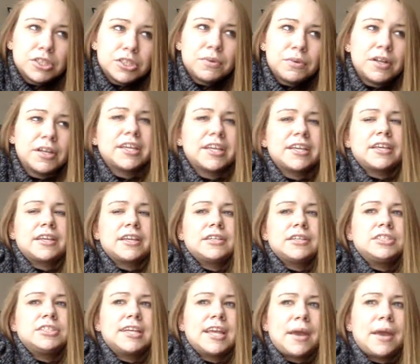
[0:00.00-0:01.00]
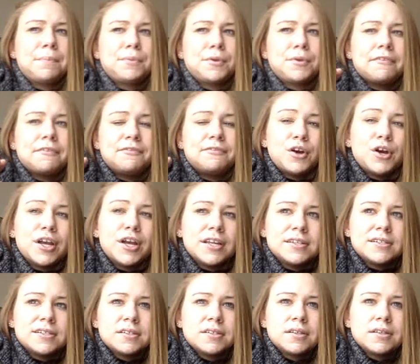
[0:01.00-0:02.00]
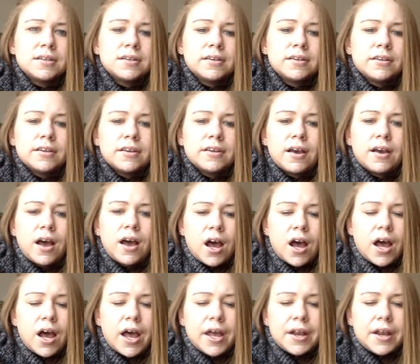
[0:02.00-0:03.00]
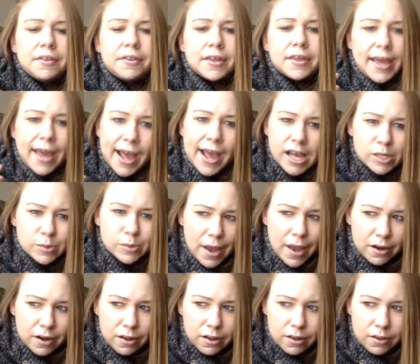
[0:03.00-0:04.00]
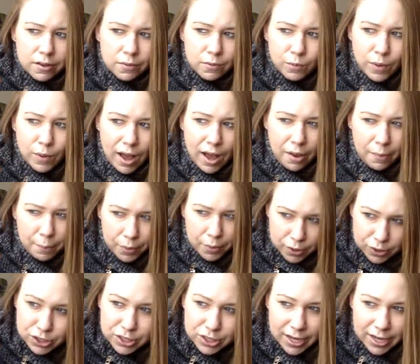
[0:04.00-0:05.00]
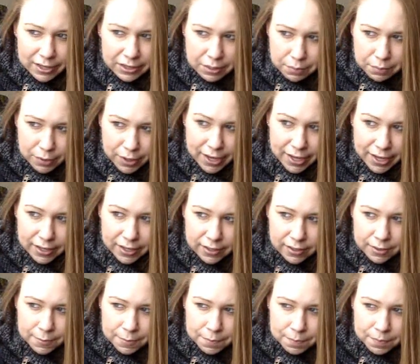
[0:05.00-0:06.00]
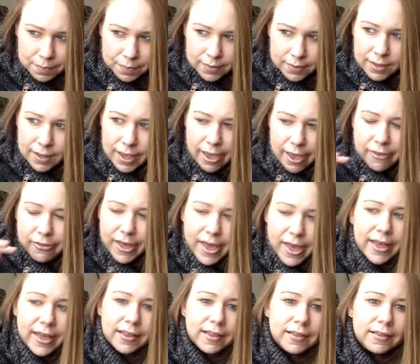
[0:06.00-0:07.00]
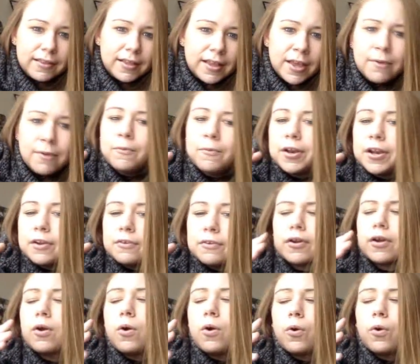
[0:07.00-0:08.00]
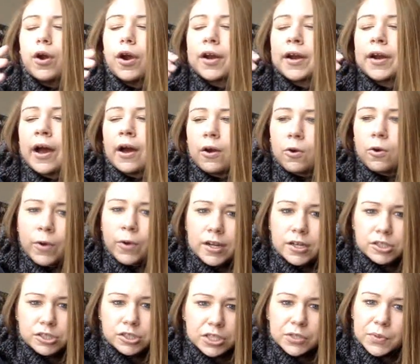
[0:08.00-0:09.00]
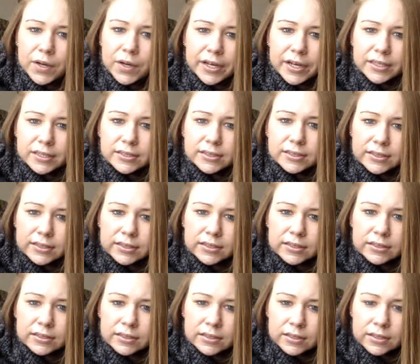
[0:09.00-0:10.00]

she kept her foot on the gas pedal while pushing on the brake, and then it wouldn't record how quick she was